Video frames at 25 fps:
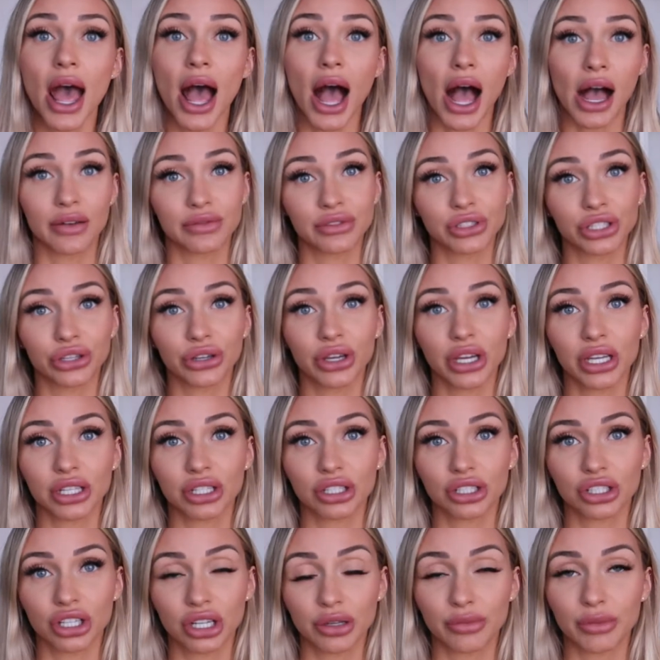after you get
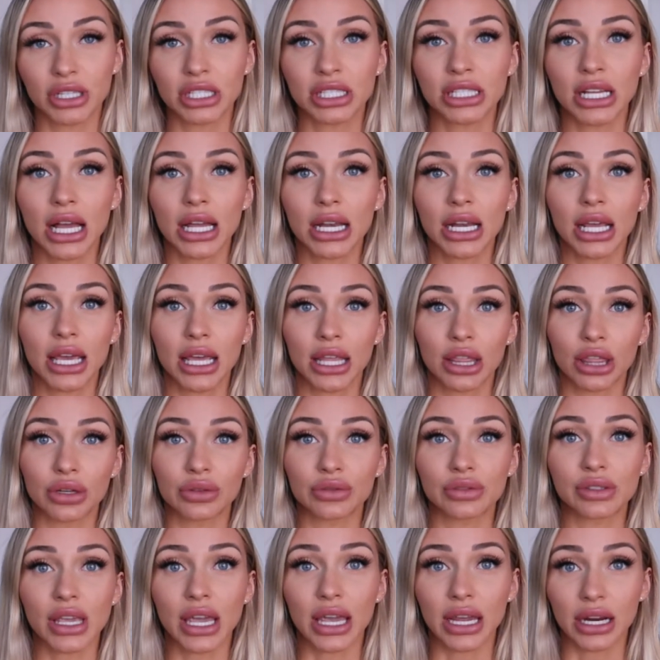your treatment done in
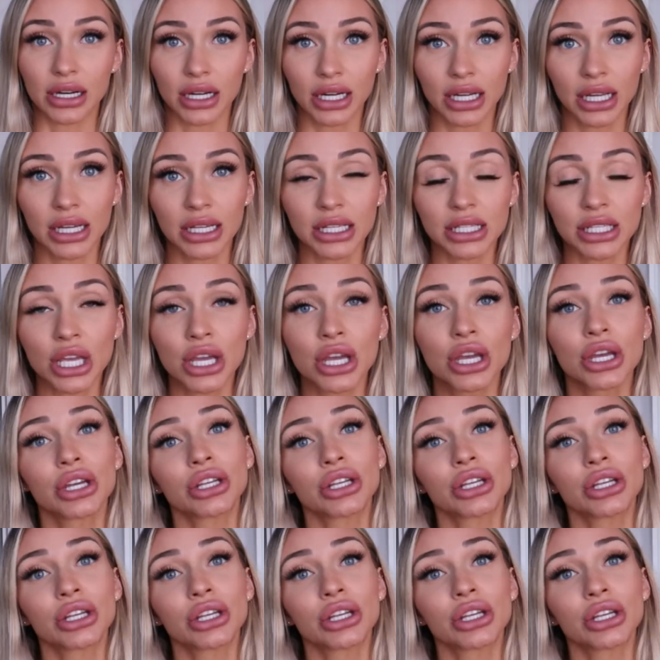those areas.